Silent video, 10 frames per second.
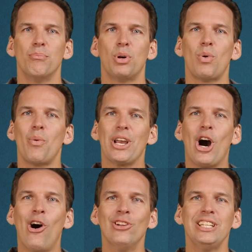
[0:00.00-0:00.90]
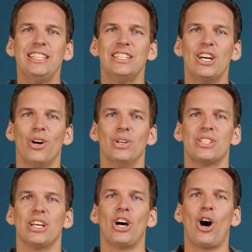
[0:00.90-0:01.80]
But what we all need to know
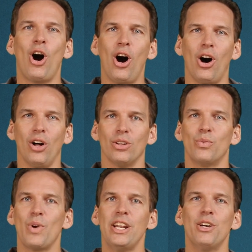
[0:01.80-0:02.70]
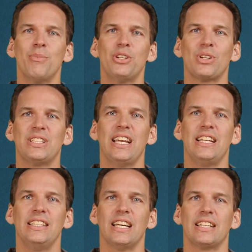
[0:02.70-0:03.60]
is that all radiometric
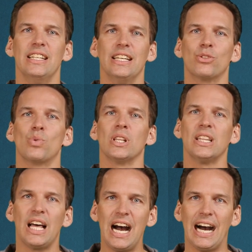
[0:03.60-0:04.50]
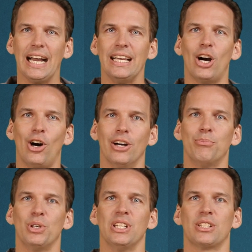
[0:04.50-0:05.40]
dating techniques rely on
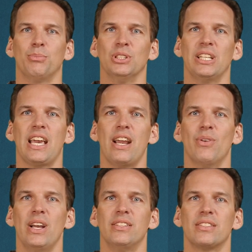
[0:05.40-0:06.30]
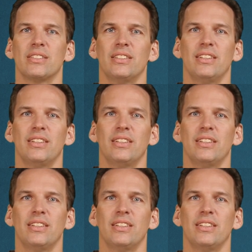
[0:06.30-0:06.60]
predictable decay rates.